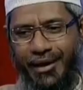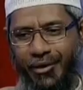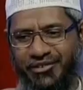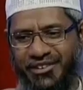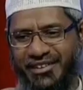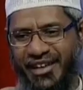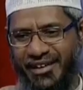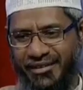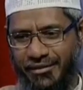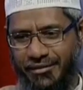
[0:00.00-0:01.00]
I would say
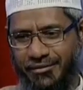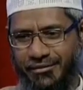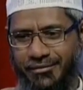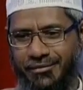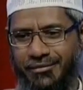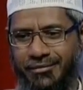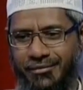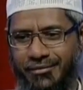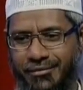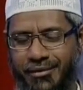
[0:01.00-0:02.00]
that
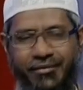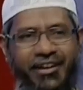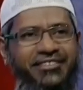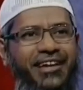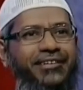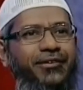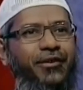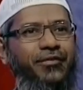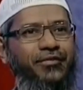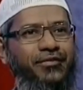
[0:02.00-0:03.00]
the Vice Chancellor
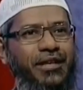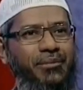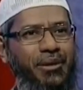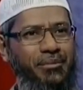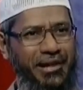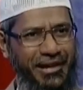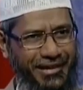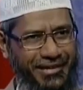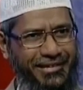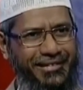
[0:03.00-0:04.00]
of Jamia
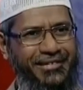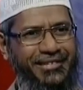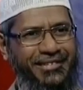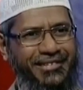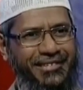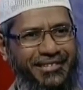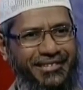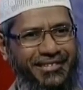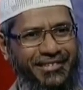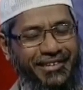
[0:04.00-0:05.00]
Millia,
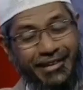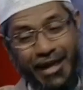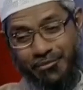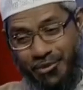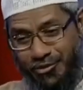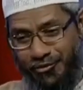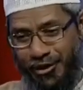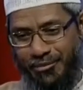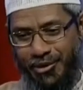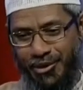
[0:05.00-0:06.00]
it can be used
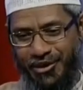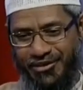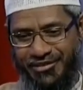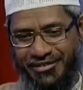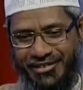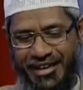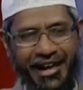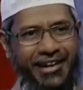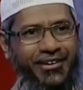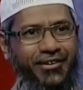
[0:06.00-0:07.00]
for him because he
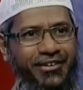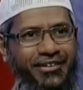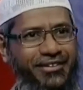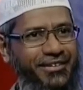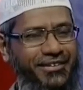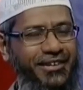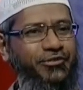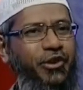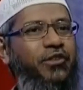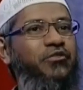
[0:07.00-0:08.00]
had
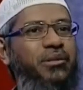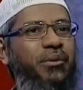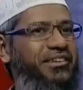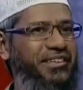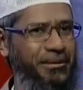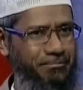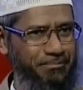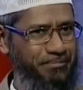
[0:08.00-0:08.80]
distorted views about Islam.